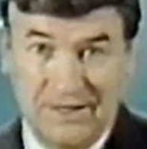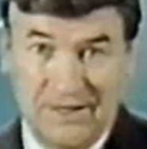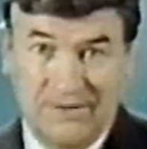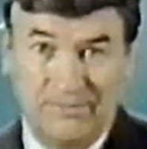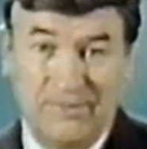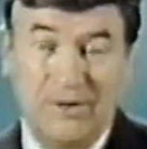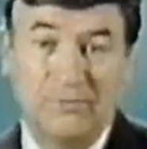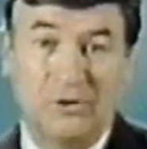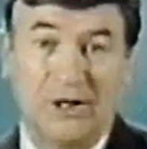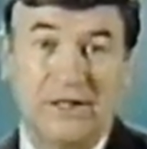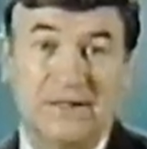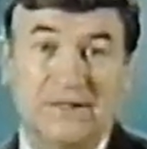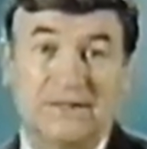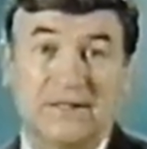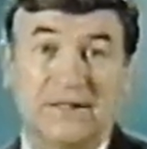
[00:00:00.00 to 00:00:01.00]

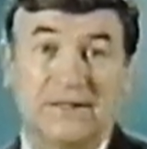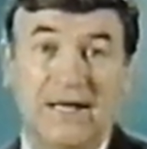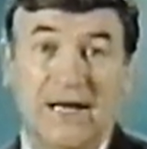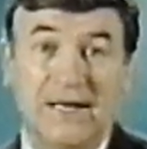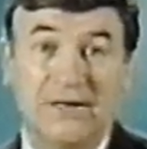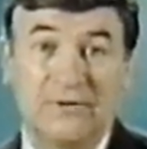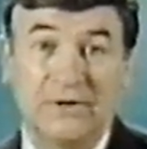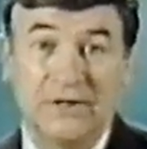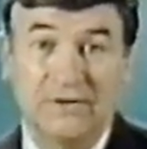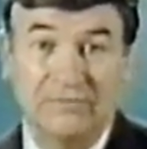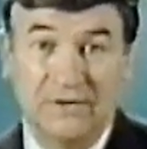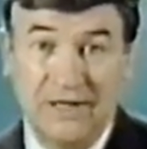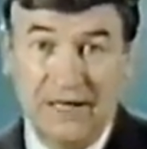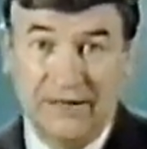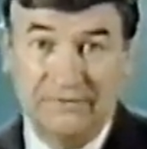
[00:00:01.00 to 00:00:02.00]
Memory is the diary of
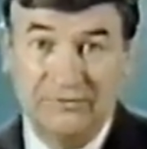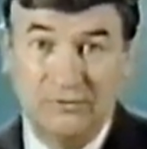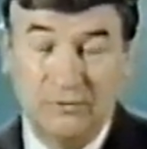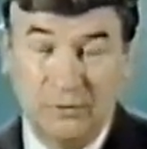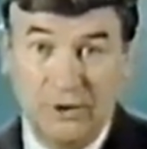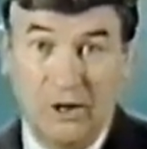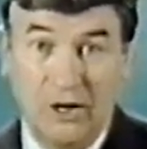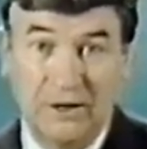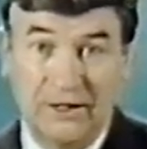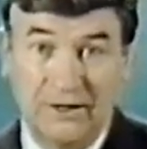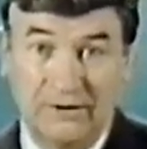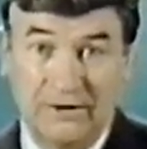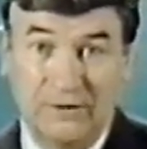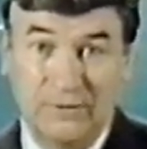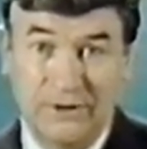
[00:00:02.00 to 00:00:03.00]
life we all
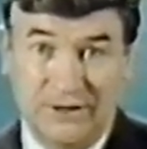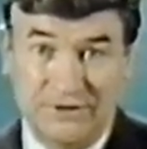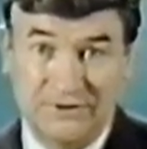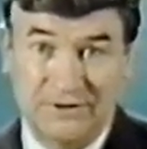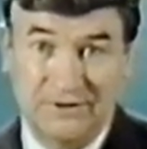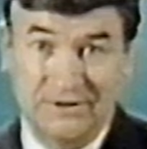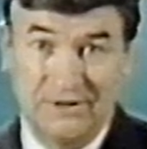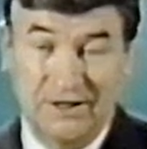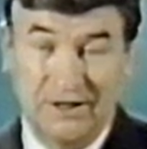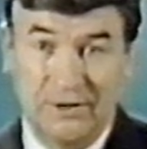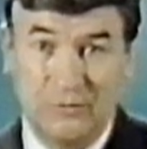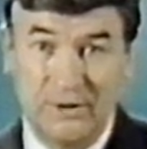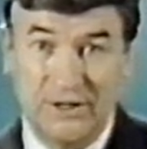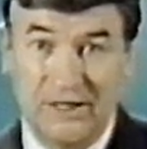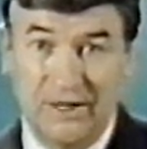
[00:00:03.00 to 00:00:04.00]
carry with us.
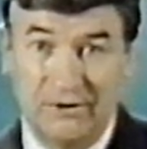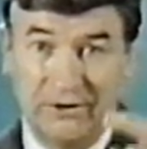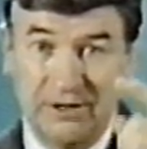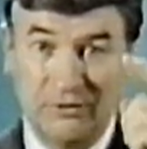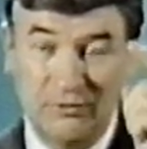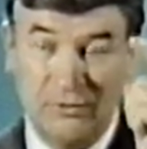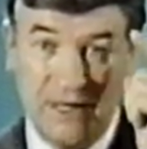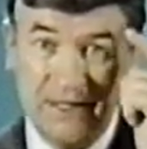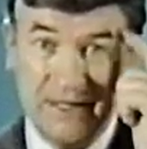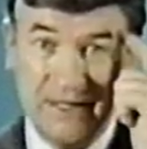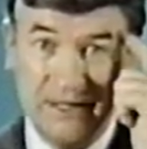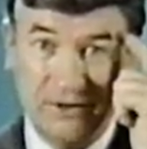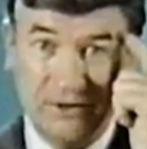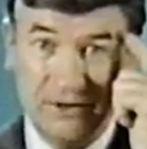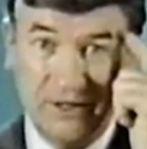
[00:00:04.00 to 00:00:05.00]
We carry it right
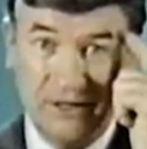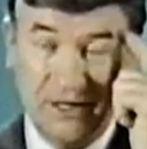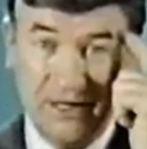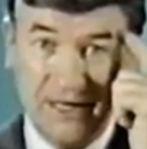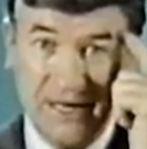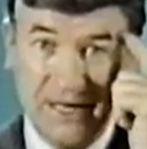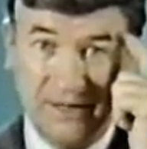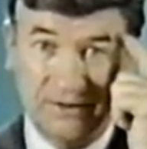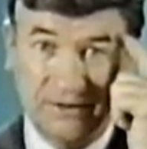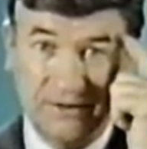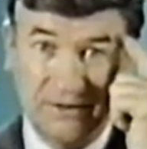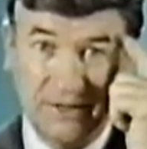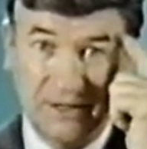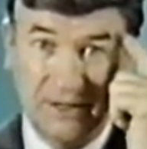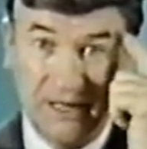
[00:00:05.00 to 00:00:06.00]
here in our head,
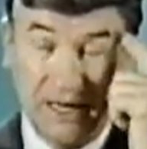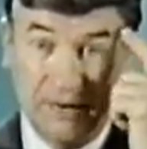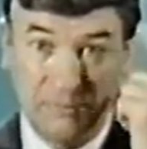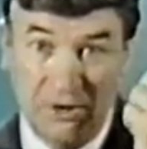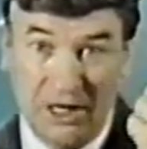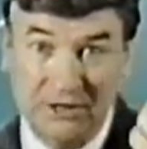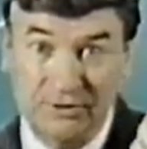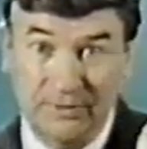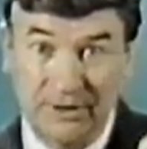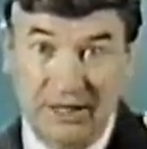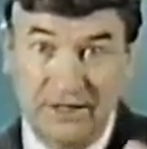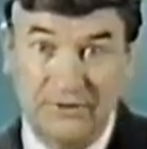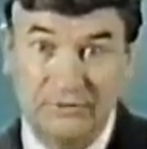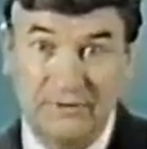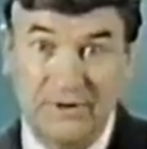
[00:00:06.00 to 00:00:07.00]
approximately
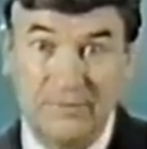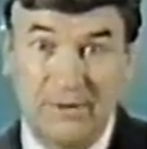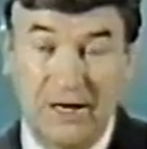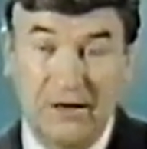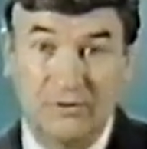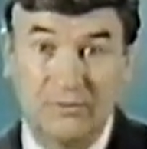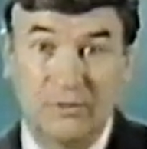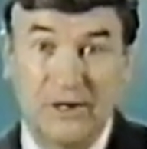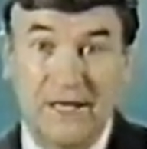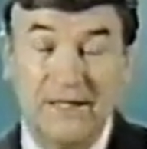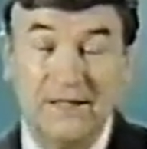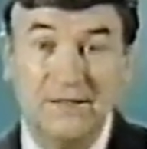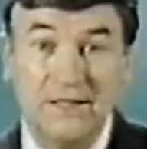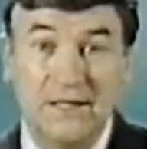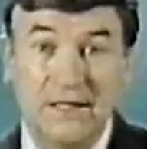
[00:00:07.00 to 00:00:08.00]
a 3-pound
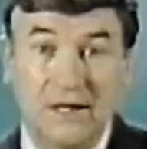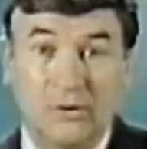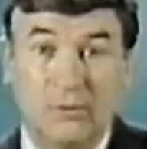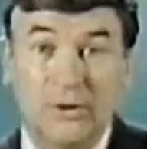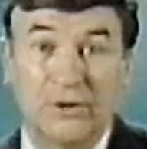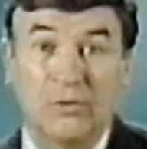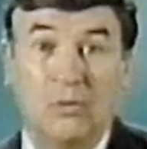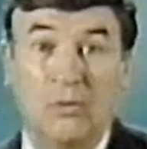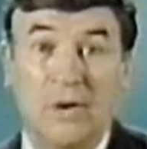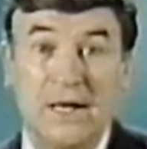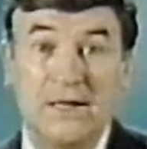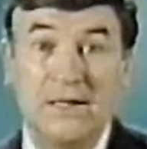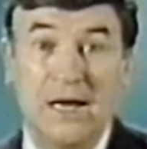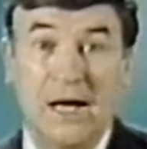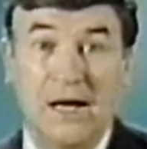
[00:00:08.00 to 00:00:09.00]
brain with
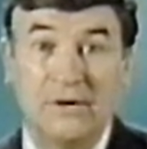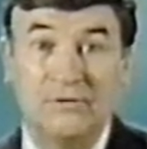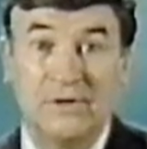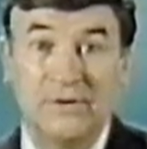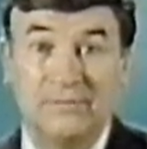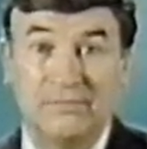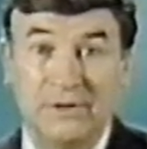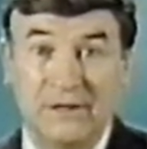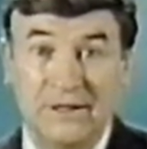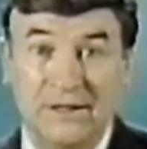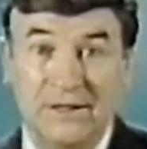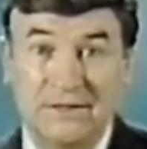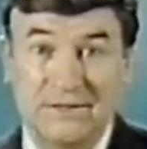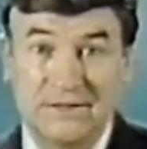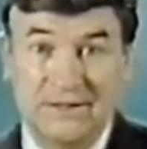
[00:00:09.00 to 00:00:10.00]
100
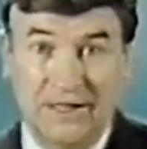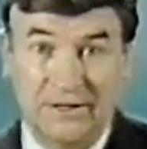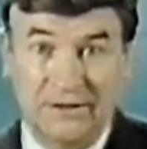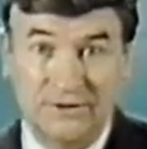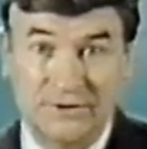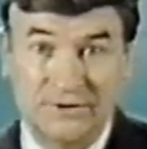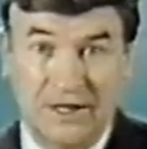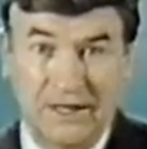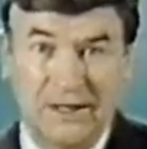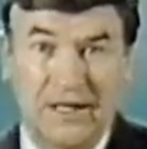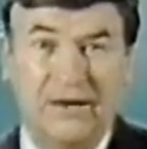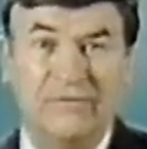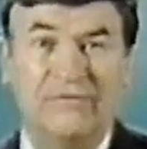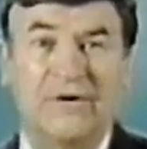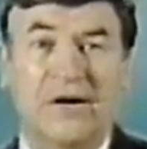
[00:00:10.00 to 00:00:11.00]
billion cells,
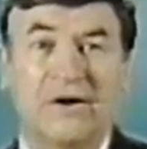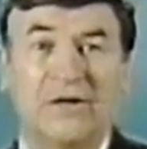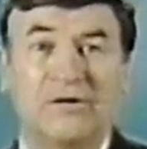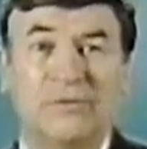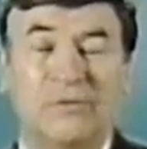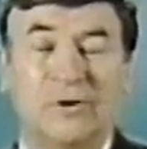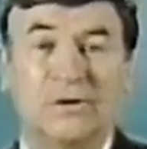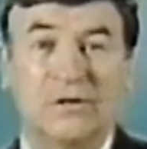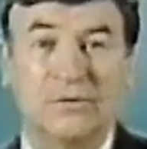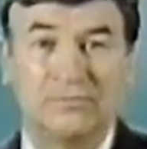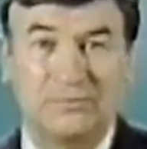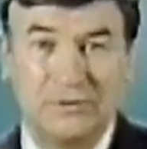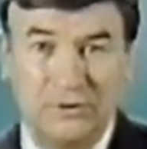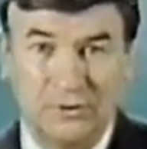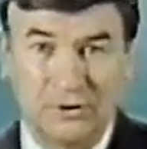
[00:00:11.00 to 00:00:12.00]
a veritable
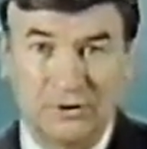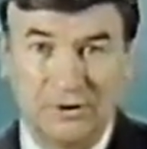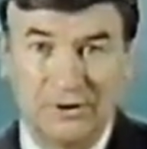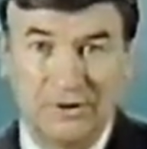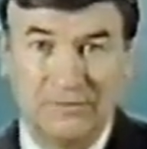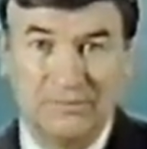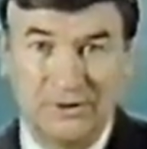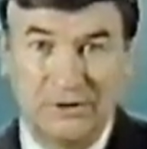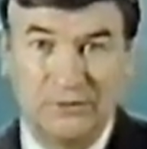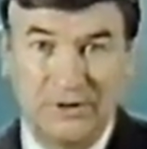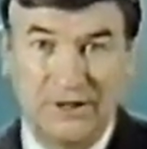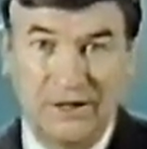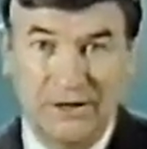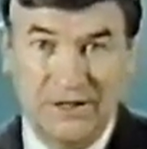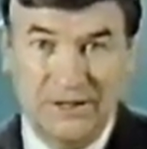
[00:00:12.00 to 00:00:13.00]
computer
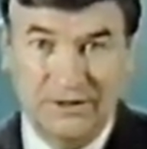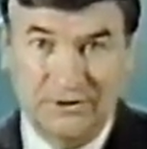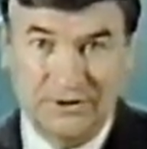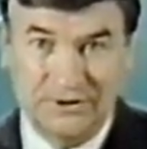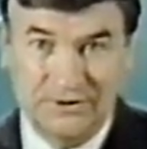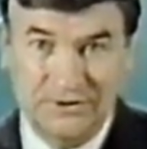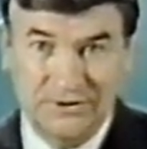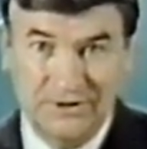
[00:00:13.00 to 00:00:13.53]
between our ears.